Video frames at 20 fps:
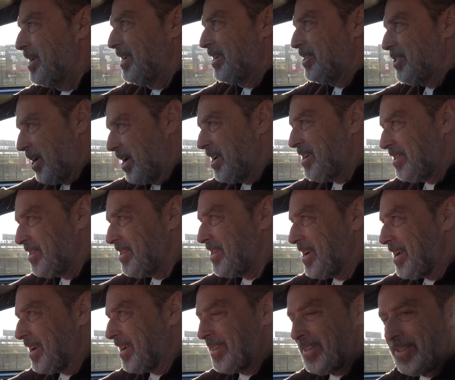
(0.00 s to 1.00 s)
So
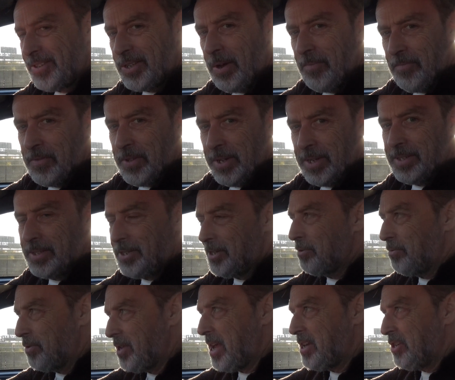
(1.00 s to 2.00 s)
yeah, there's something to
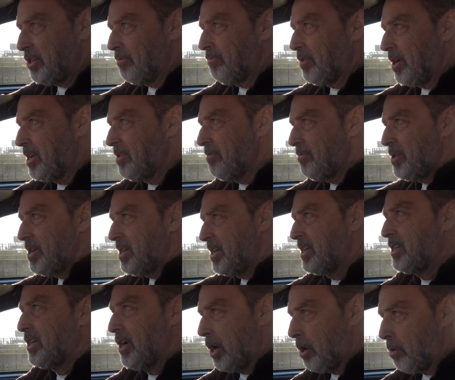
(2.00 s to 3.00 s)
do with the engine running
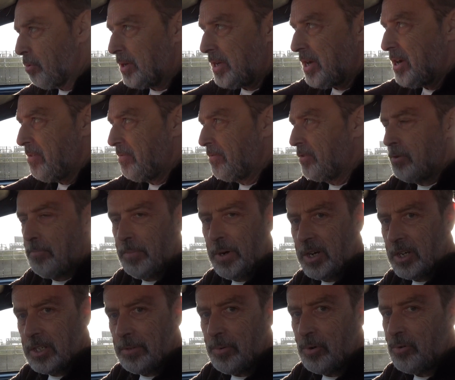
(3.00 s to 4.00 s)
really cold. We're going through
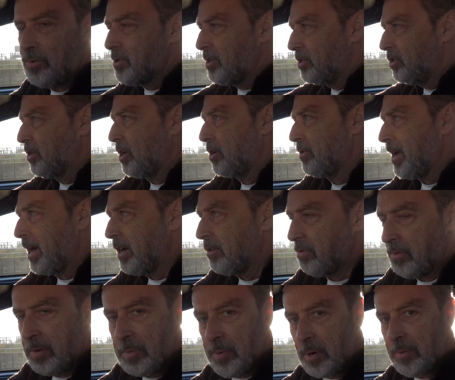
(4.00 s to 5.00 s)
passport control now,
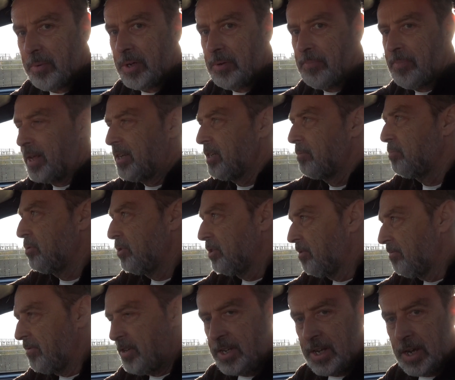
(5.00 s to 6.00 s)
so we probably better put
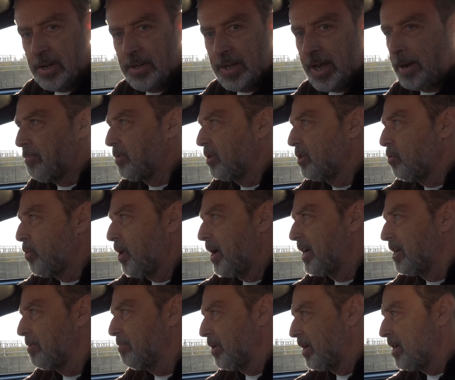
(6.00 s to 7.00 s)
the video camera
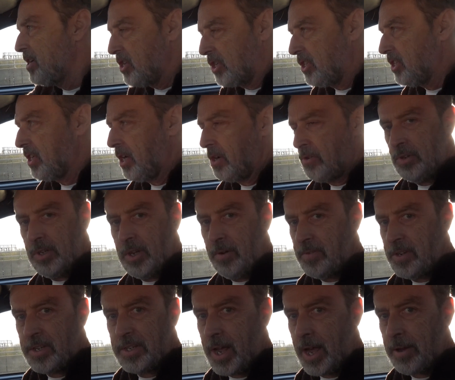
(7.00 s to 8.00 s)
away, but it's so
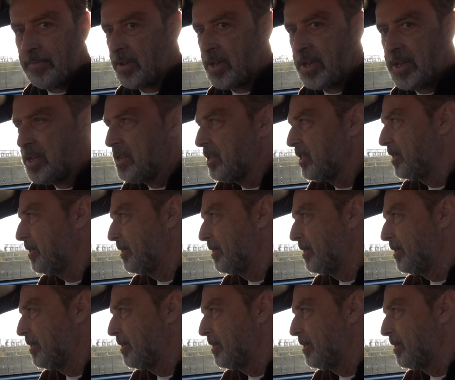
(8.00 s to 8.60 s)
lovely to have heat.